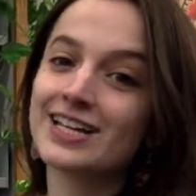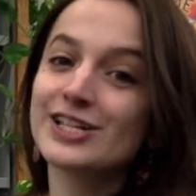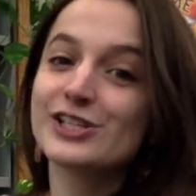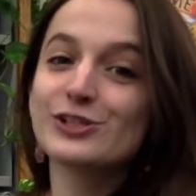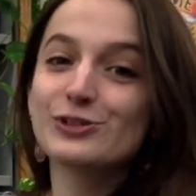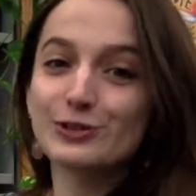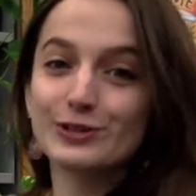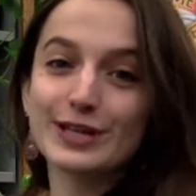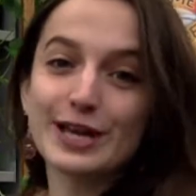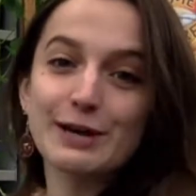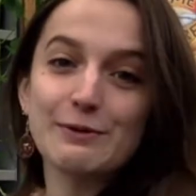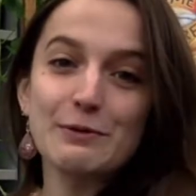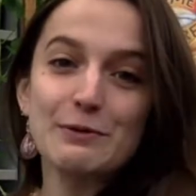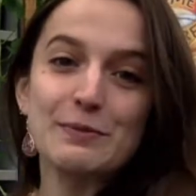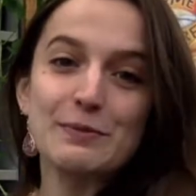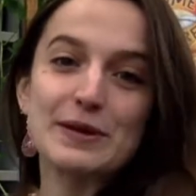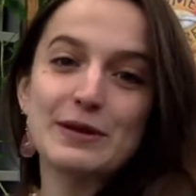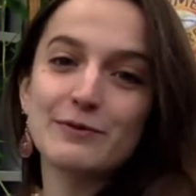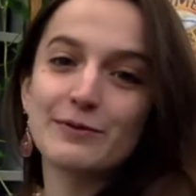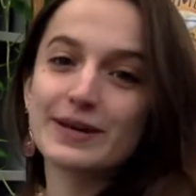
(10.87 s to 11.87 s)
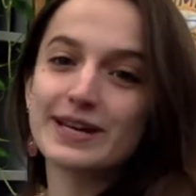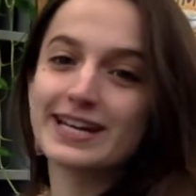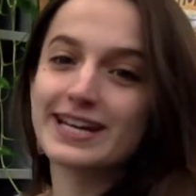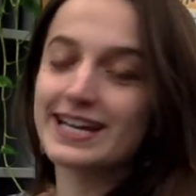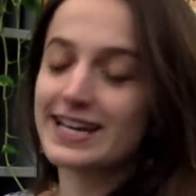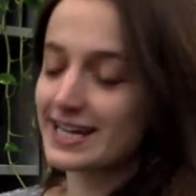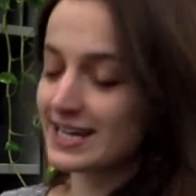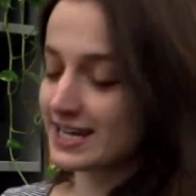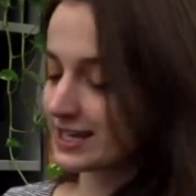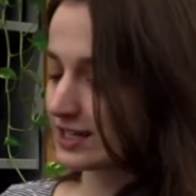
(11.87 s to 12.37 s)
Today we'll be
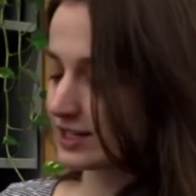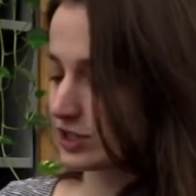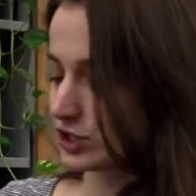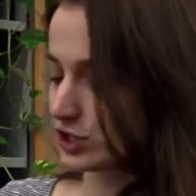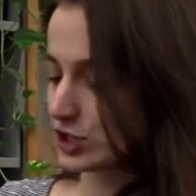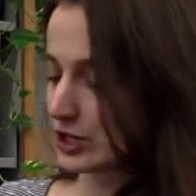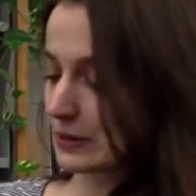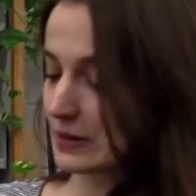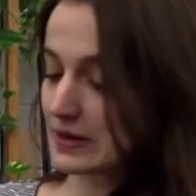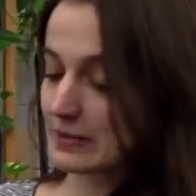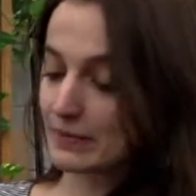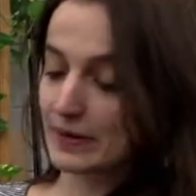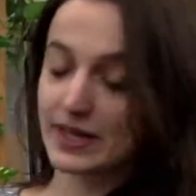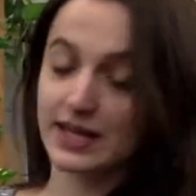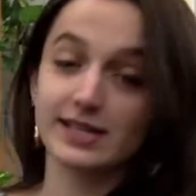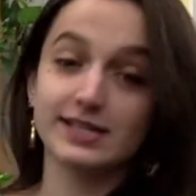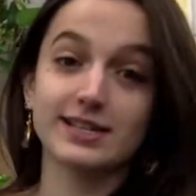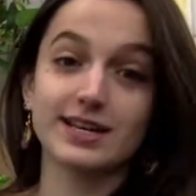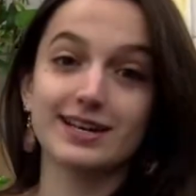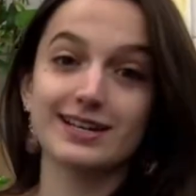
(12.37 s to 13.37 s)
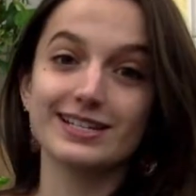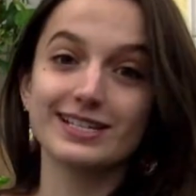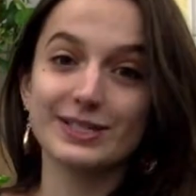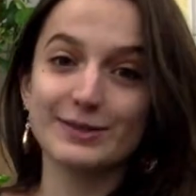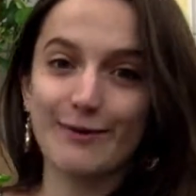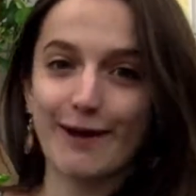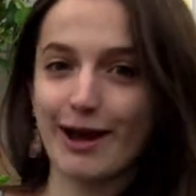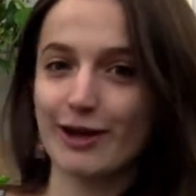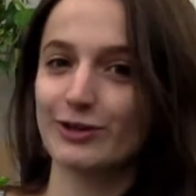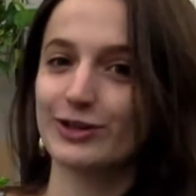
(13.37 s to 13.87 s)
reading Joey Pigza
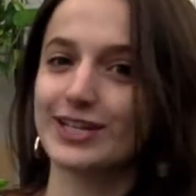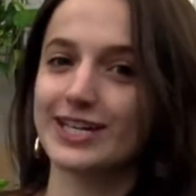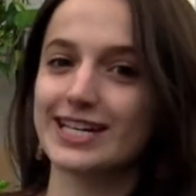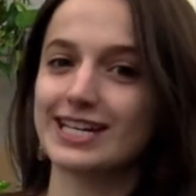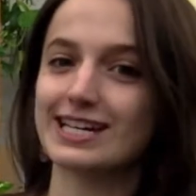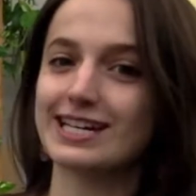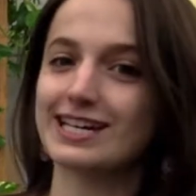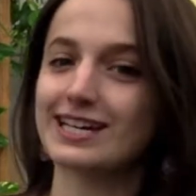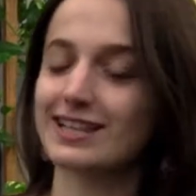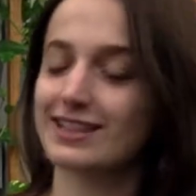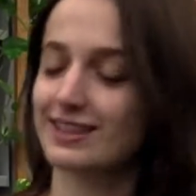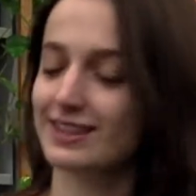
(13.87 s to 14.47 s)
Swallowed the Key.